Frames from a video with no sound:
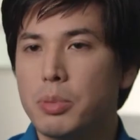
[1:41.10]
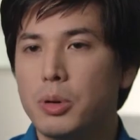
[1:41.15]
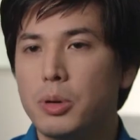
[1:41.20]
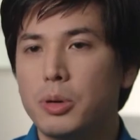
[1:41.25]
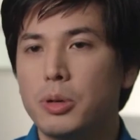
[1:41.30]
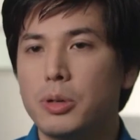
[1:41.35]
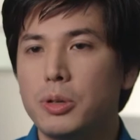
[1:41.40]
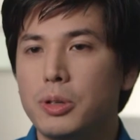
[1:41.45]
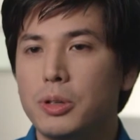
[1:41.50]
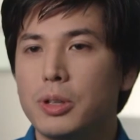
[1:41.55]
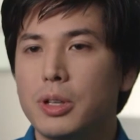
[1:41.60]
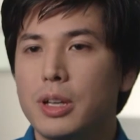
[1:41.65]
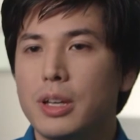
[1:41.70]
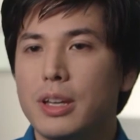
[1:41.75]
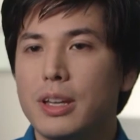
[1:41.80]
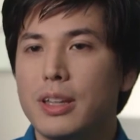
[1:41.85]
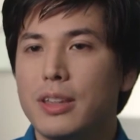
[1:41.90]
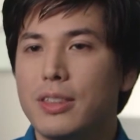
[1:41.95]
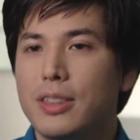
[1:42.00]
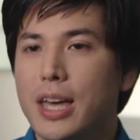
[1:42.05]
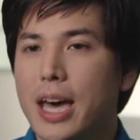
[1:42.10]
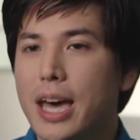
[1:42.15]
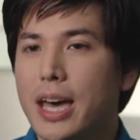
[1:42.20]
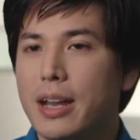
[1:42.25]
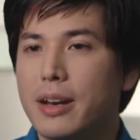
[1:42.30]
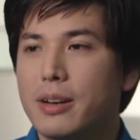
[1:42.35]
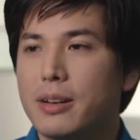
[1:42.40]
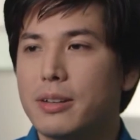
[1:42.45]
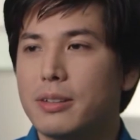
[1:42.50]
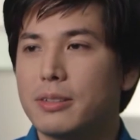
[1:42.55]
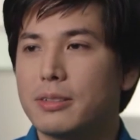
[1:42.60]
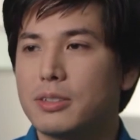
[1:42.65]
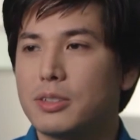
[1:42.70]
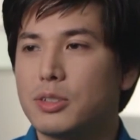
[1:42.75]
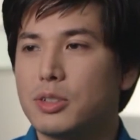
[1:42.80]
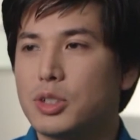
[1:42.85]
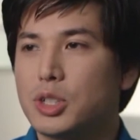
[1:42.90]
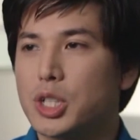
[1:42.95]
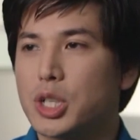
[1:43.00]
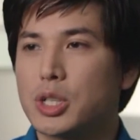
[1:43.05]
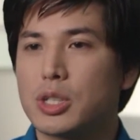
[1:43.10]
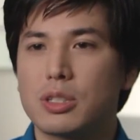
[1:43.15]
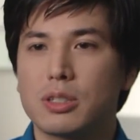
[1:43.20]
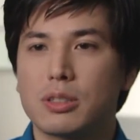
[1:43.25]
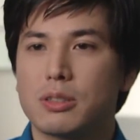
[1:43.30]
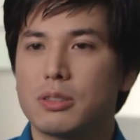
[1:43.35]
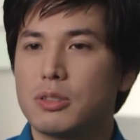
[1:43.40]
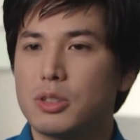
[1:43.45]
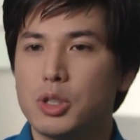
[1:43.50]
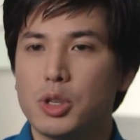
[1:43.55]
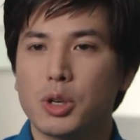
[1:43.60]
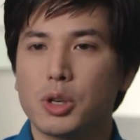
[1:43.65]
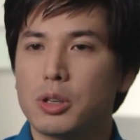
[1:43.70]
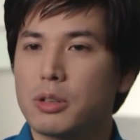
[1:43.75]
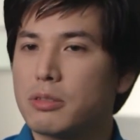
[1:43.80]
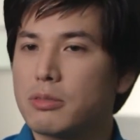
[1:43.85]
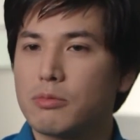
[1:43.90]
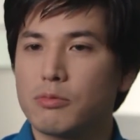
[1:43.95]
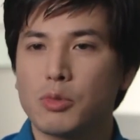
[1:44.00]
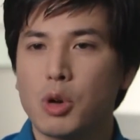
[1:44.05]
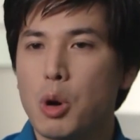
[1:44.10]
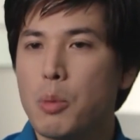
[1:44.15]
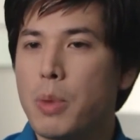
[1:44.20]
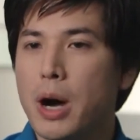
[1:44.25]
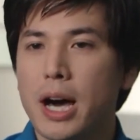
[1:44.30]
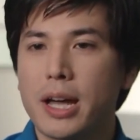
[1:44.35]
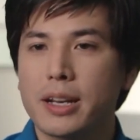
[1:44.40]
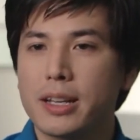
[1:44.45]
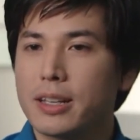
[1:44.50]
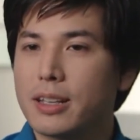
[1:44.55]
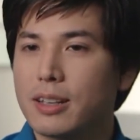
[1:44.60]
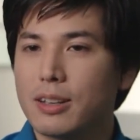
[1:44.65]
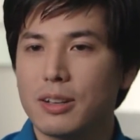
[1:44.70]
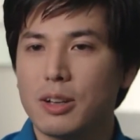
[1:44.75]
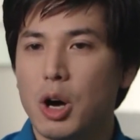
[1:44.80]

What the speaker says: pull that just your robotic,